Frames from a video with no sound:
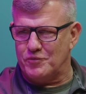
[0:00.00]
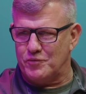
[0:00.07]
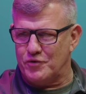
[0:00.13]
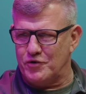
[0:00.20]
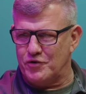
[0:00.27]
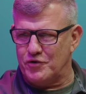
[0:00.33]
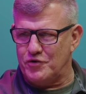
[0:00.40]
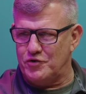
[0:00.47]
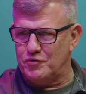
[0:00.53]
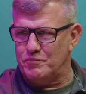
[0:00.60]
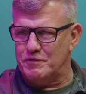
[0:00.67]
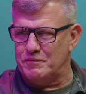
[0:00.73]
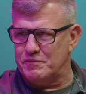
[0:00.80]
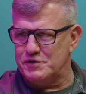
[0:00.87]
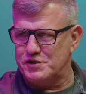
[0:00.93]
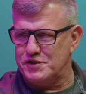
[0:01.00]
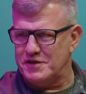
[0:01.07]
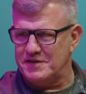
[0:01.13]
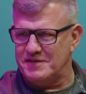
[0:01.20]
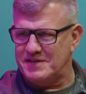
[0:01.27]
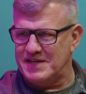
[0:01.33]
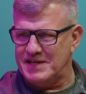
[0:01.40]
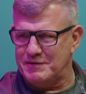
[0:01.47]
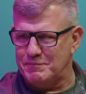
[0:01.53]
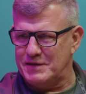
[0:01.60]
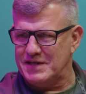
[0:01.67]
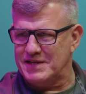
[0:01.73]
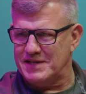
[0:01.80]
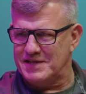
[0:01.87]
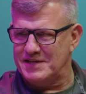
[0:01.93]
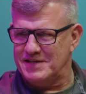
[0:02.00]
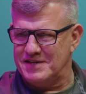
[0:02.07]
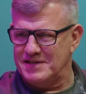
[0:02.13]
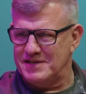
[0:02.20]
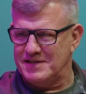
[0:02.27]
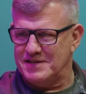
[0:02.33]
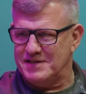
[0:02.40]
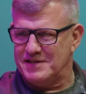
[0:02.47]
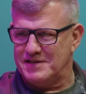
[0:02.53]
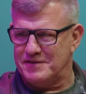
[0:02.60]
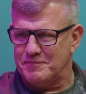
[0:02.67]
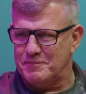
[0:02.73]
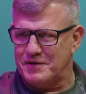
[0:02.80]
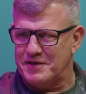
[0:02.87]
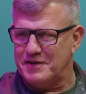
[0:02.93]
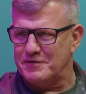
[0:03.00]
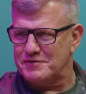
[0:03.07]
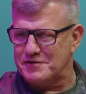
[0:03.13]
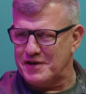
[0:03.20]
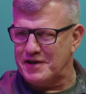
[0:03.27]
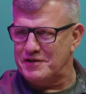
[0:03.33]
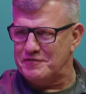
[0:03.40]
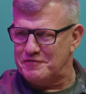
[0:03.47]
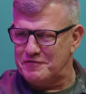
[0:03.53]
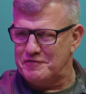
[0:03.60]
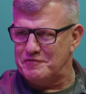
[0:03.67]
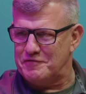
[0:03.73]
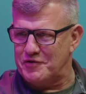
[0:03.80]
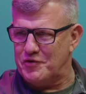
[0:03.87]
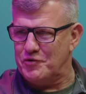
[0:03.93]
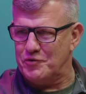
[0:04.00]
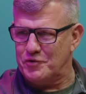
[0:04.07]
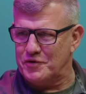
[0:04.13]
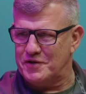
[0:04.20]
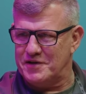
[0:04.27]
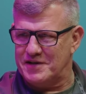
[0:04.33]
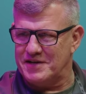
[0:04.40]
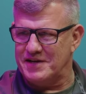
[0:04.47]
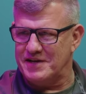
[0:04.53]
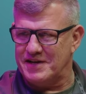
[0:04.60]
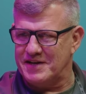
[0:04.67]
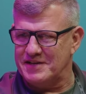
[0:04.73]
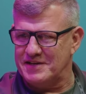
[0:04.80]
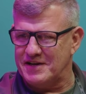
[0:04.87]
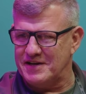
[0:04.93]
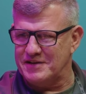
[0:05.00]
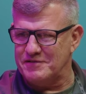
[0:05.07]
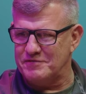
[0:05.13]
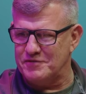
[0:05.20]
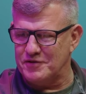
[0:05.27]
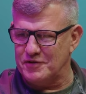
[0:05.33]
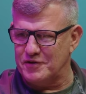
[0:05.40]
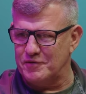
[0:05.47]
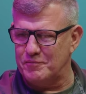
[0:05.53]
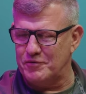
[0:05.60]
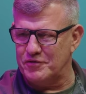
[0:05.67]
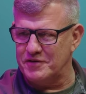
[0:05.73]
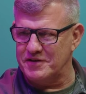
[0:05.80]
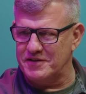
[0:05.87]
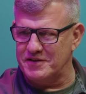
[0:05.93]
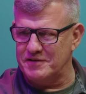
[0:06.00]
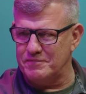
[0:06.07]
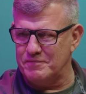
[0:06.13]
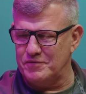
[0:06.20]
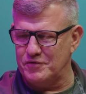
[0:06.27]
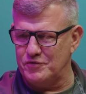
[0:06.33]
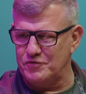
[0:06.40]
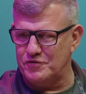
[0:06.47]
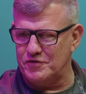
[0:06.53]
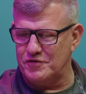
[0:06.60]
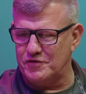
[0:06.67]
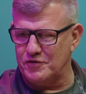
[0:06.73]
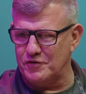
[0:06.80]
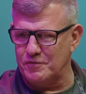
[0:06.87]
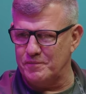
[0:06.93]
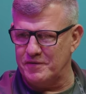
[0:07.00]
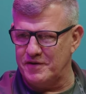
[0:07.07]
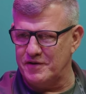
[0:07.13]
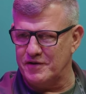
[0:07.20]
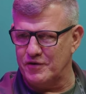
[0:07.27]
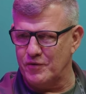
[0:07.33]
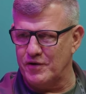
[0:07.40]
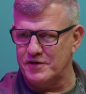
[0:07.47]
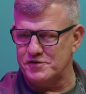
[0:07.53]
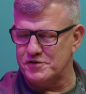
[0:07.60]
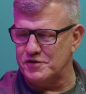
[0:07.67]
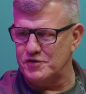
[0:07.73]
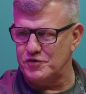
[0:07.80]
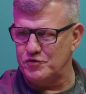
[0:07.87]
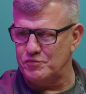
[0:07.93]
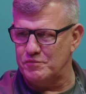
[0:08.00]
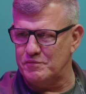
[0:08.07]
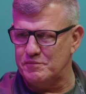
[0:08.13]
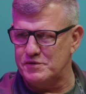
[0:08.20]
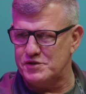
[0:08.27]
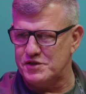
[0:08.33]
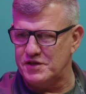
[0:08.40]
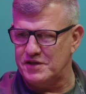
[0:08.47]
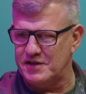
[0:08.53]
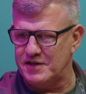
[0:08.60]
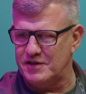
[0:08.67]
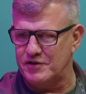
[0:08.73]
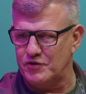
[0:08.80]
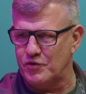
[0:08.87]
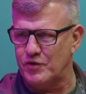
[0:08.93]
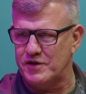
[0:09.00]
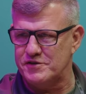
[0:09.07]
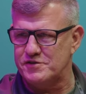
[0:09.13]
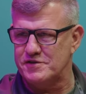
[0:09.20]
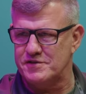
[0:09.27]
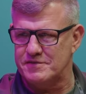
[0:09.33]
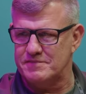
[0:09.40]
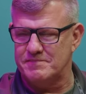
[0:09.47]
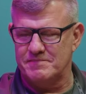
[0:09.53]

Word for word: word human machine teaming. But that's kind of in vogue. I, I deliberately use the term integration, human machine integration